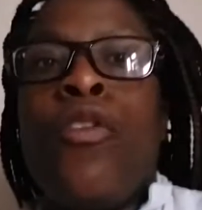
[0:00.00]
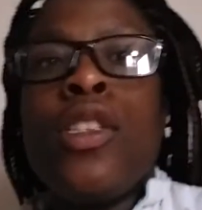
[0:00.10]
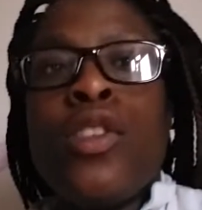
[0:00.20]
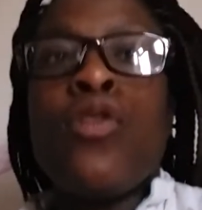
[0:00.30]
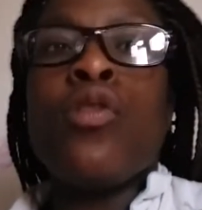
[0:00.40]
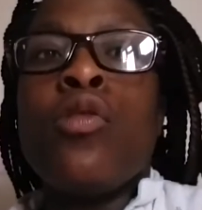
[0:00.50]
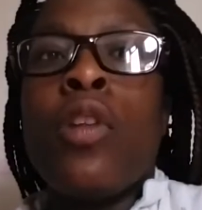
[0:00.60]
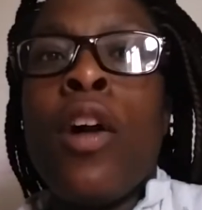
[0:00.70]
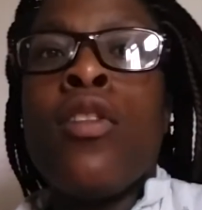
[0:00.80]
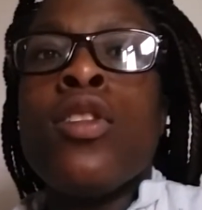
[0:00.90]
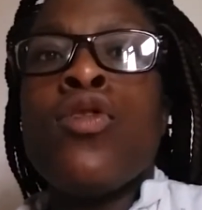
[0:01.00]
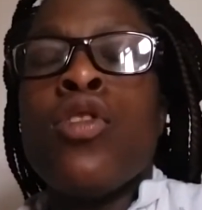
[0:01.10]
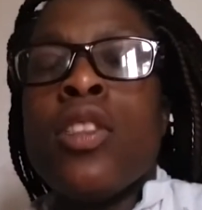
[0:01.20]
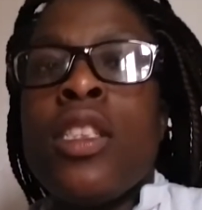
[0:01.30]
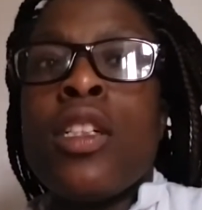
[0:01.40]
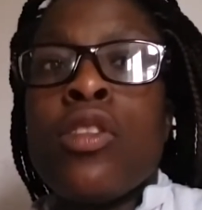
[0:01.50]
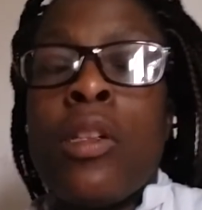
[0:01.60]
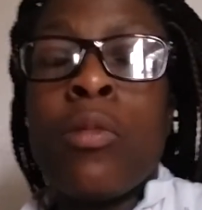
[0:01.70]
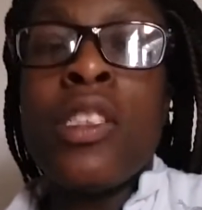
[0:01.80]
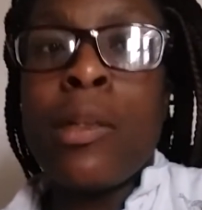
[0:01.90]
first of all, I just thought, because
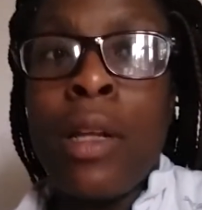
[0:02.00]
I'm going to take